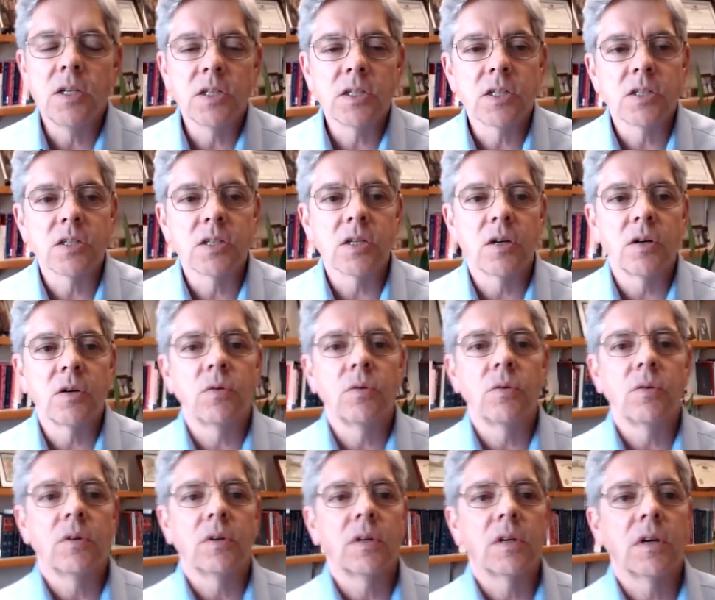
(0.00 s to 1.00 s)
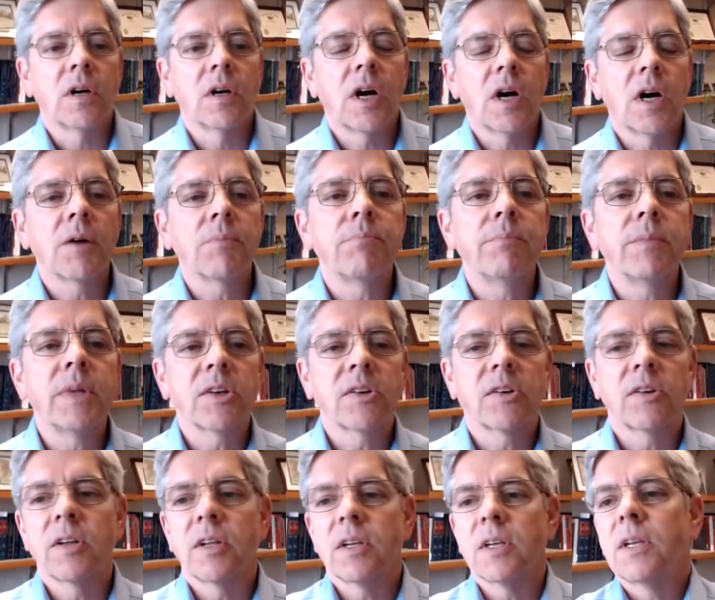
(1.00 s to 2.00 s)
so our
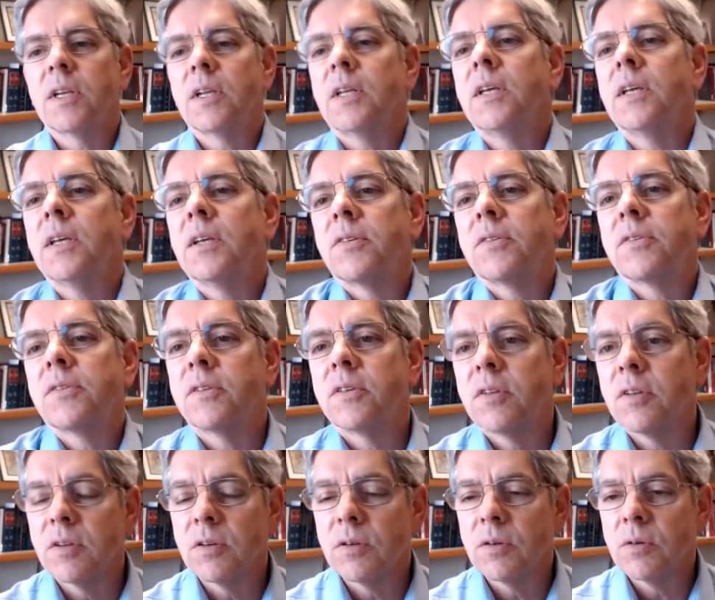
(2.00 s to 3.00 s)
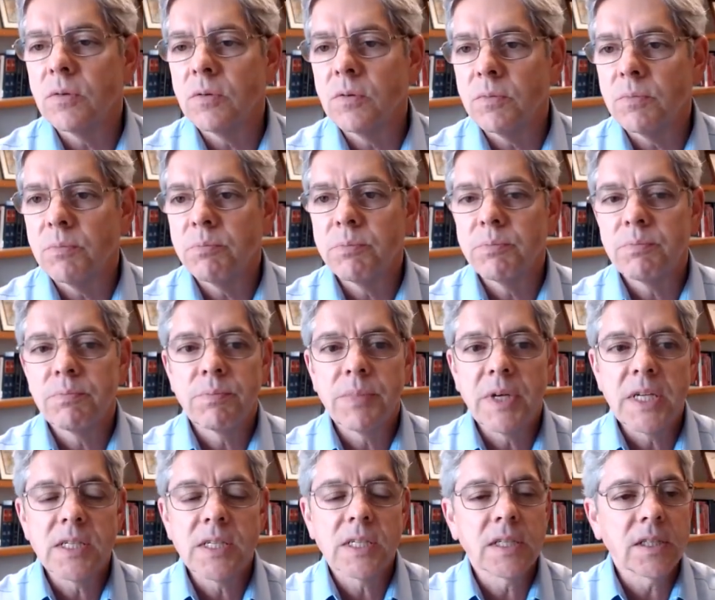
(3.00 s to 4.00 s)
mission is to
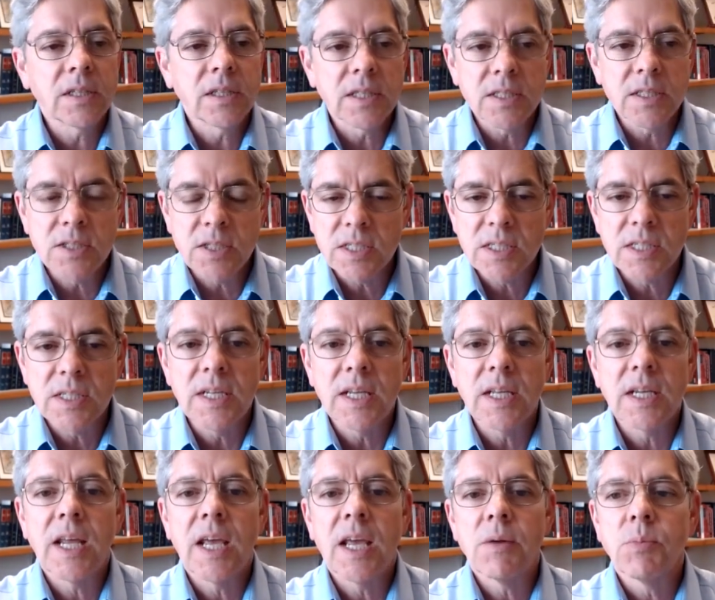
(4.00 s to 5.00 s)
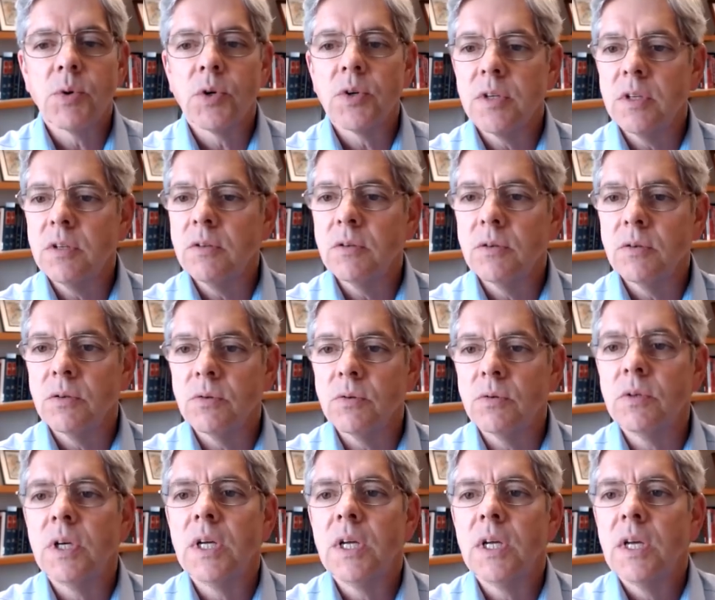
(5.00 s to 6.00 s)
basically just enable
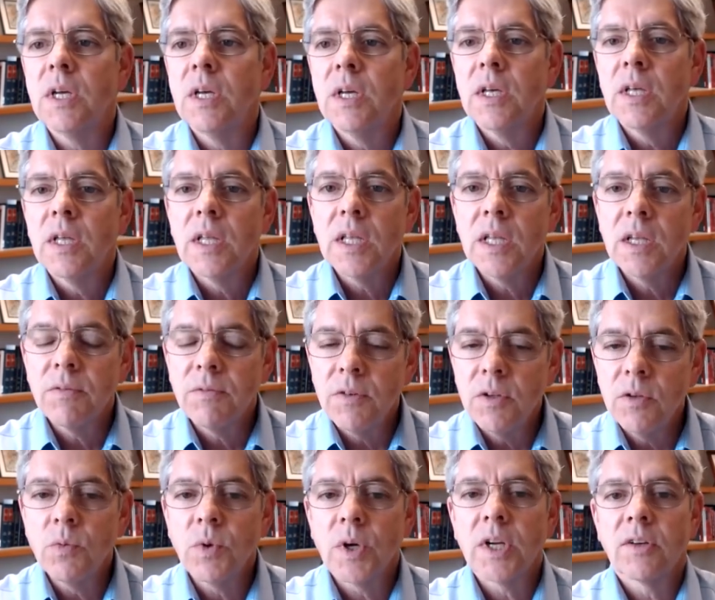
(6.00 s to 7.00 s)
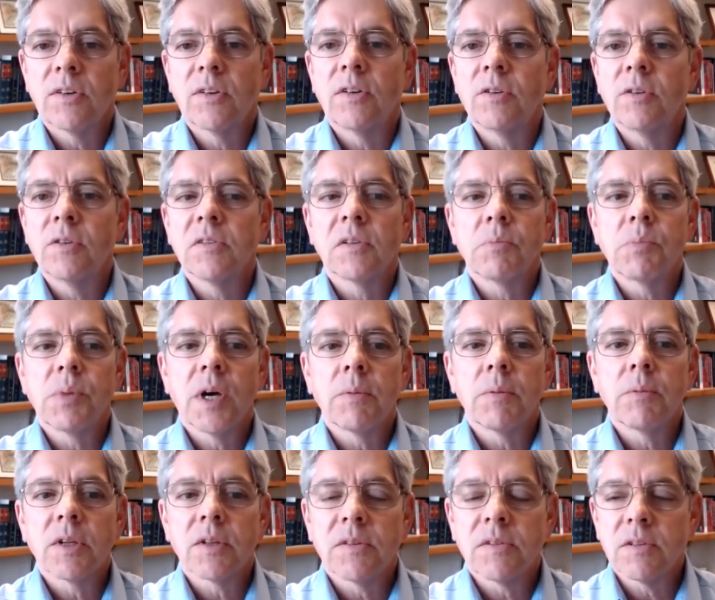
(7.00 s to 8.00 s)
you, if you want to choose a
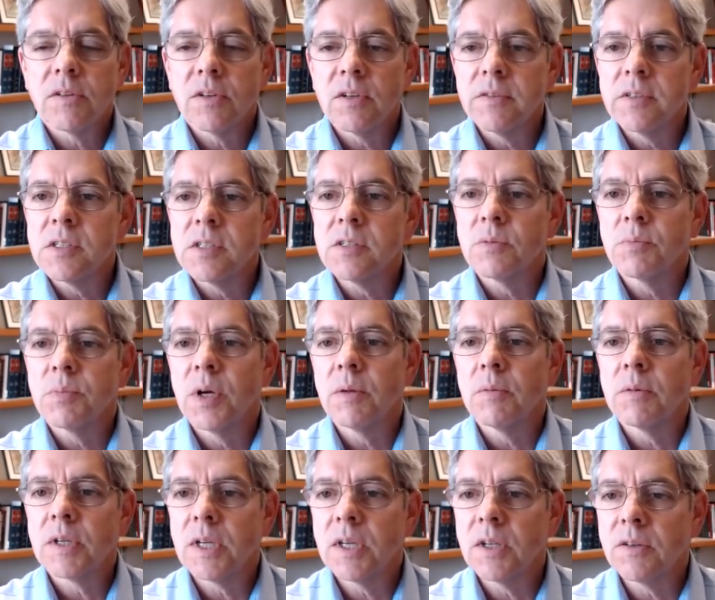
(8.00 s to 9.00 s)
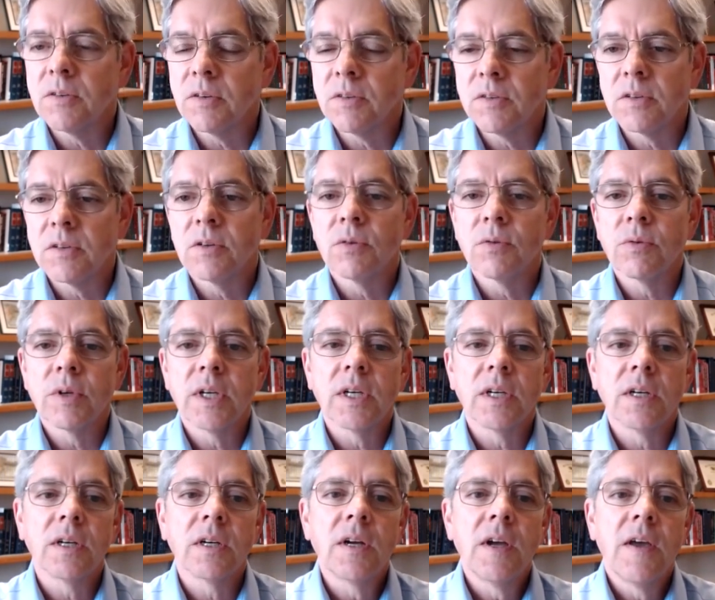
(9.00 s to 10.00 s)
public service or public interest
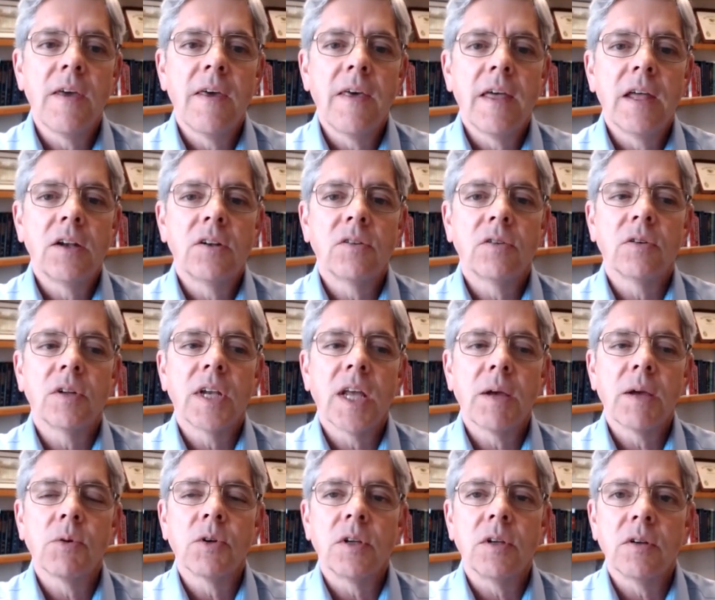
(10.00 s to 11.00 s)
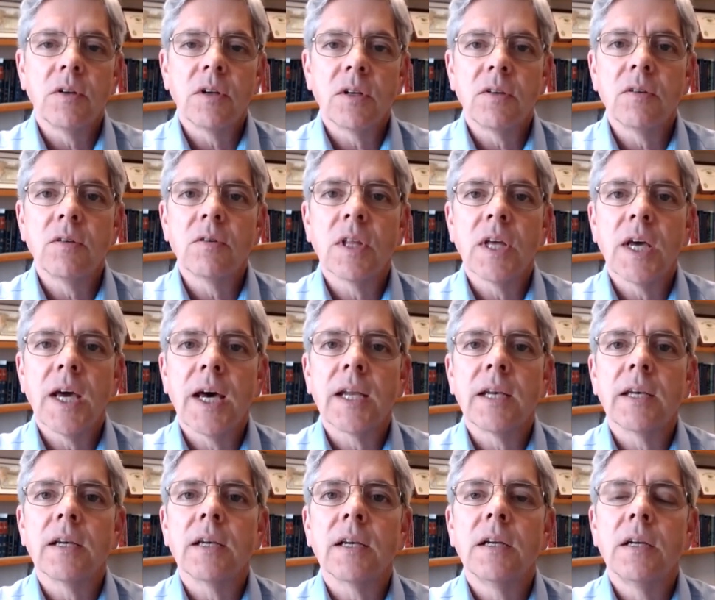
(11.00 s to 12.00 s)
career, to enable you to do that